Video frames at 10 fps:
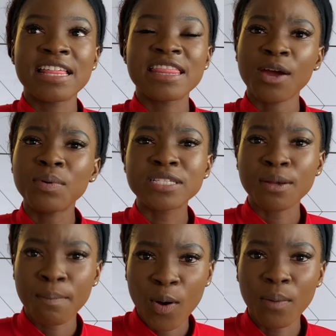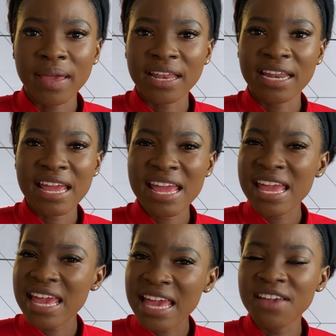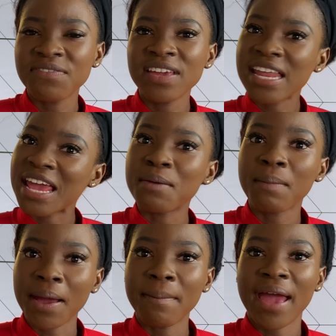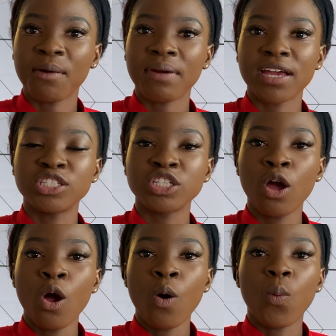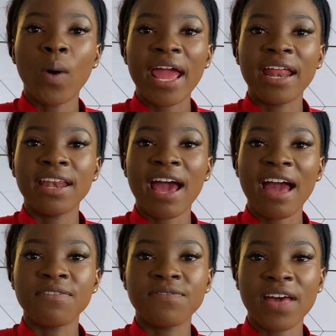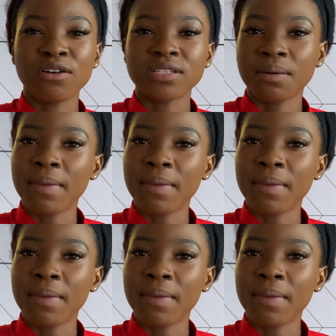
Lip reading: there was a moment, even in my marriage, when I felt some